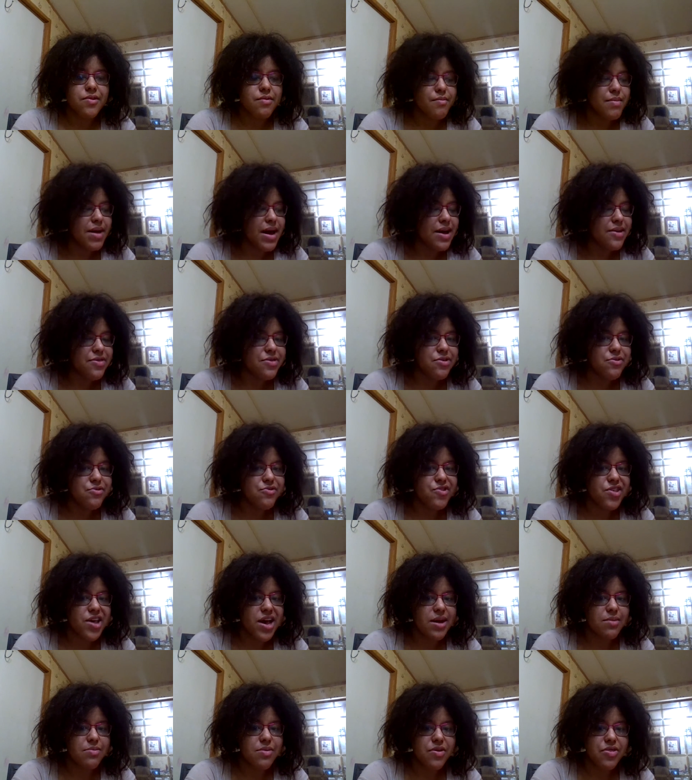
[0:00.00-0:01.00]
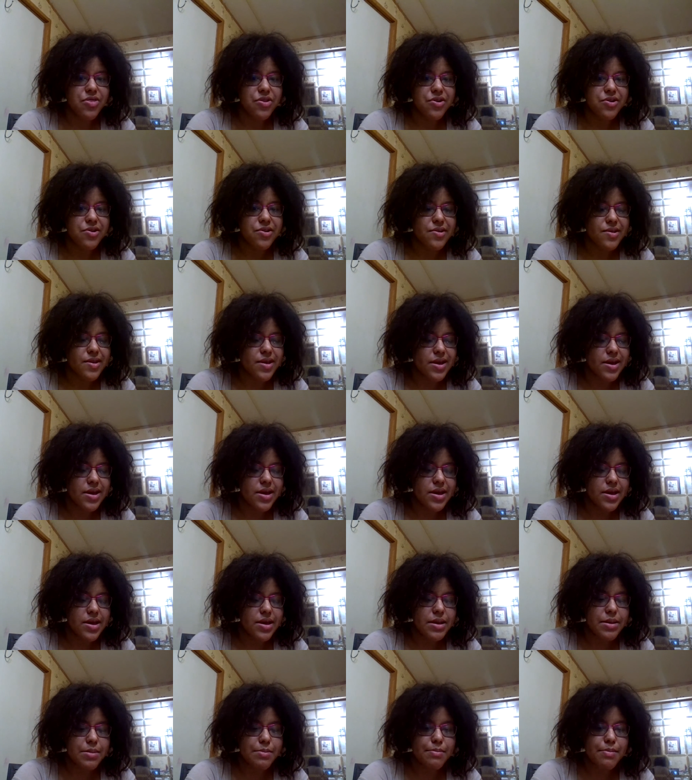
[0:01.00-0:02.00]
Matthew chapter
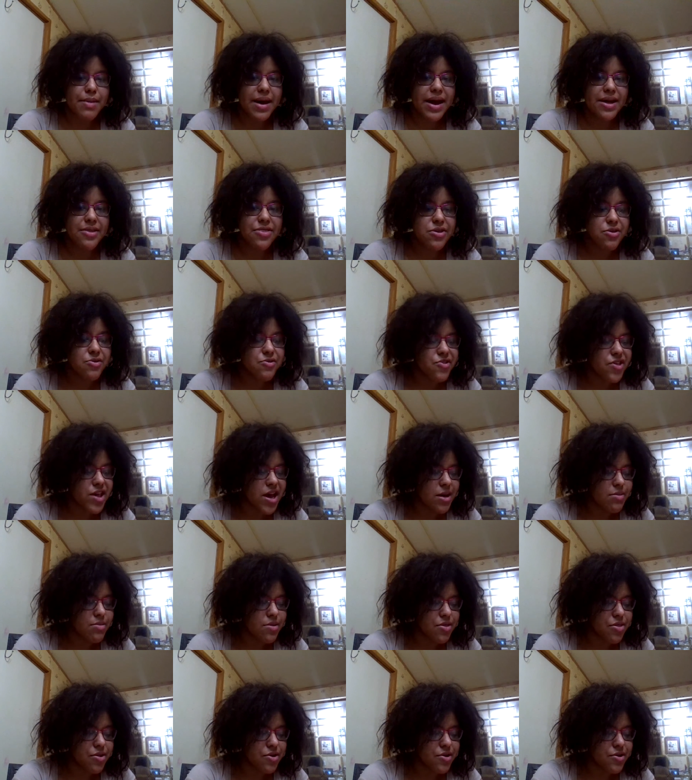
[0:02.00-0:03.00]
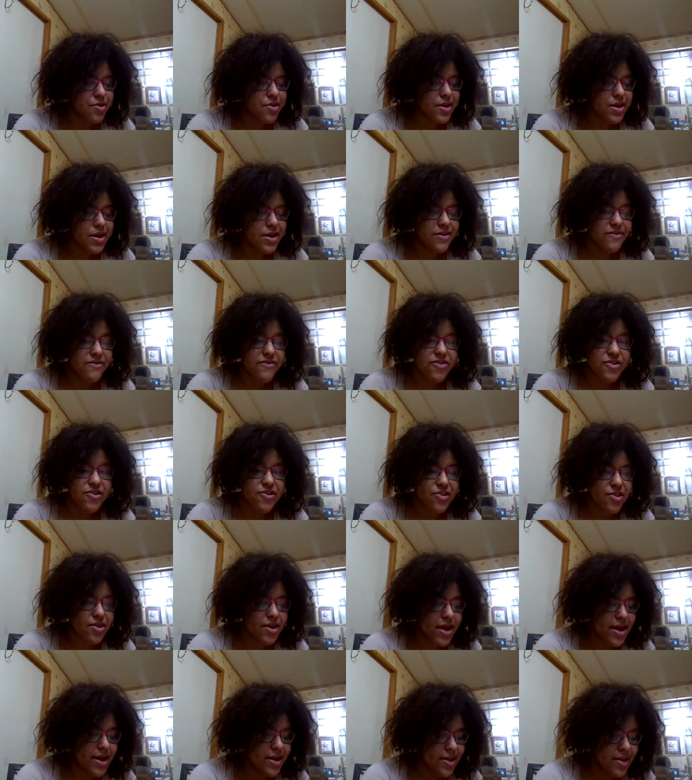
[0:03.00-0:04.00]
13, Matthew chapter 13, verse
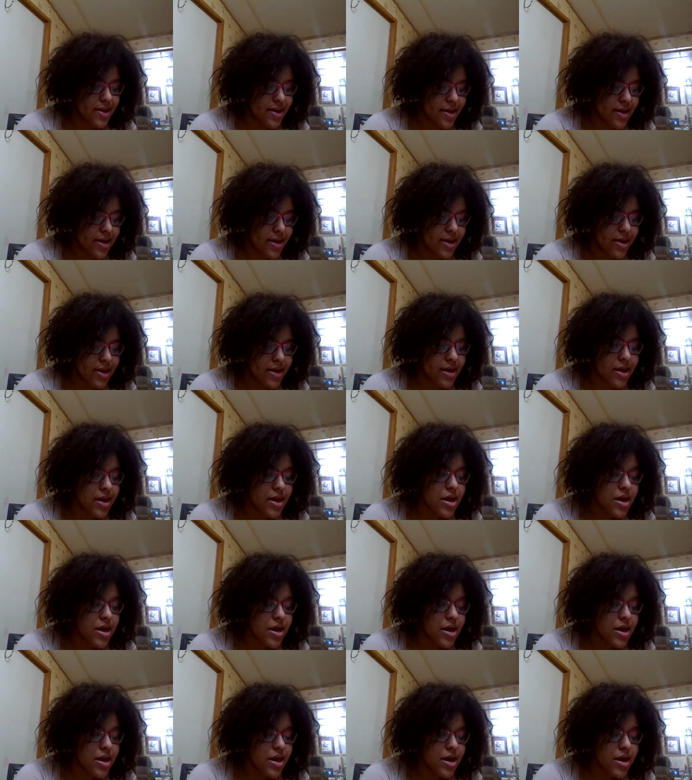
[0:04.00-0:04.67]
19.